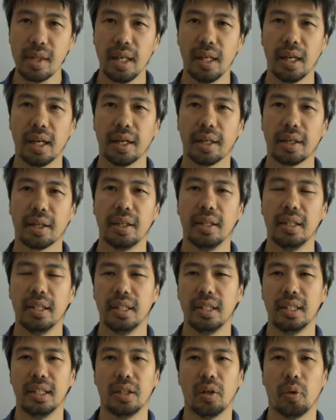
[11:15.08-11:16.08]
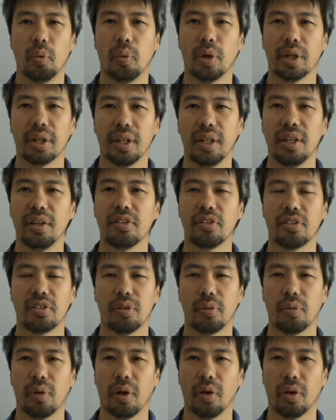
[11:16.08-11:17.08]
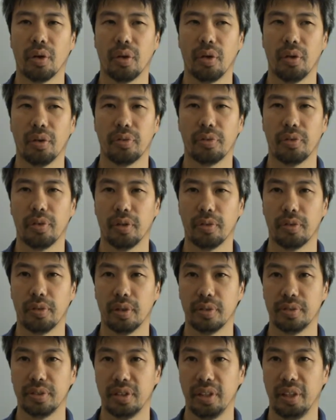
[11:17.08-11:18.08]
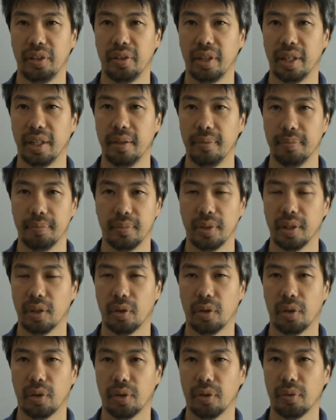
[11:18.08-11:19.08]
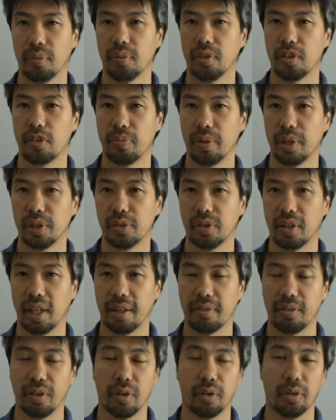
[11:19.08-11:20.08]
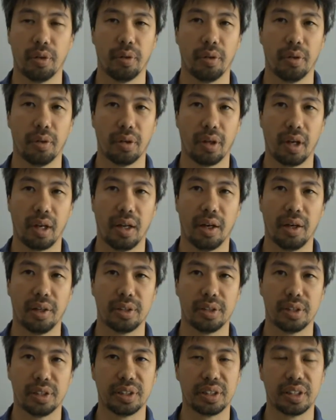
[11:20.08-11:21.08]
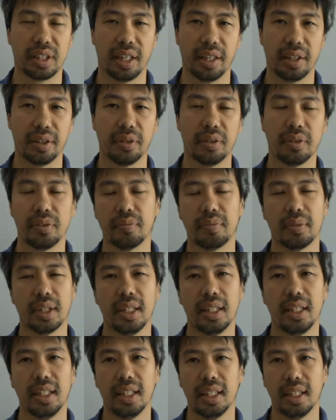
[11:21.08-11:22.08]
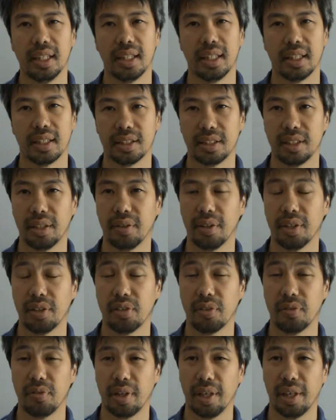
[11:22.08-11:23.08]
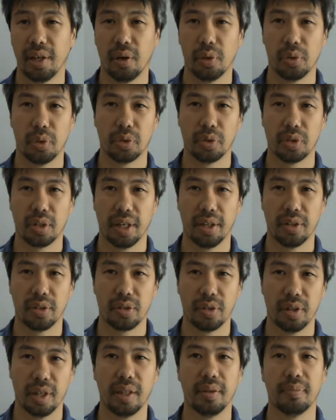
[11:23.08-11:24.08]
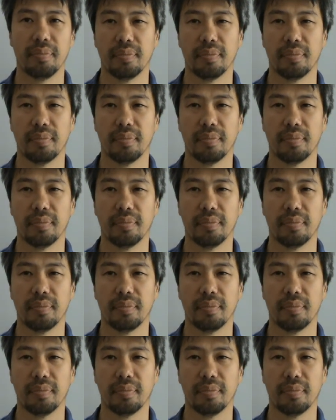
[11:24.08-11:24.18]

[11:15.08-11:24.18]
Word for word: Like, what is the role of, of, of Syria on a spiritual level, on a, on a larger scale? Syria is a very old country.